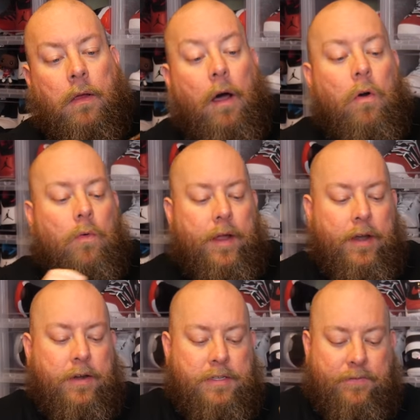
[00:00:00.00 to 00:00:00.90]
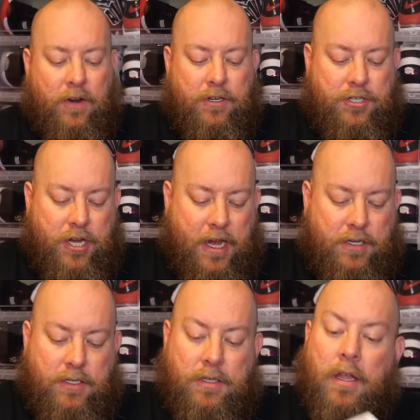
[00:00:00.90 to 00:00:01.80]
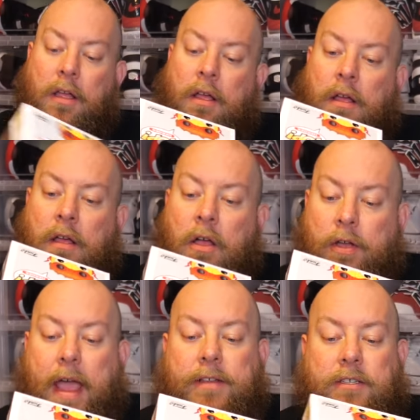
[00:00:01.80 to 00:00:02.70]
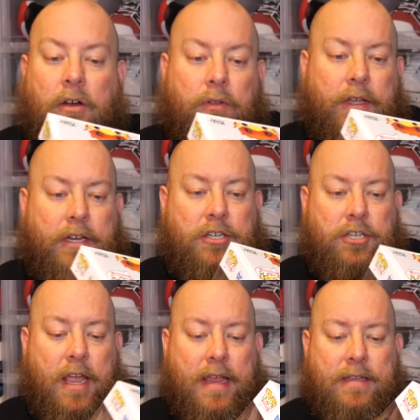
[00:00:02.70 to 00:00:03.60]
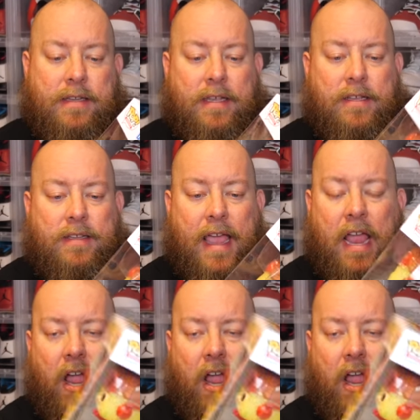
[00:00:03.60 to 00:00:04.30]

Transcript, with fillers: Oh, there's the first chase. Oh yeah, so the chase is a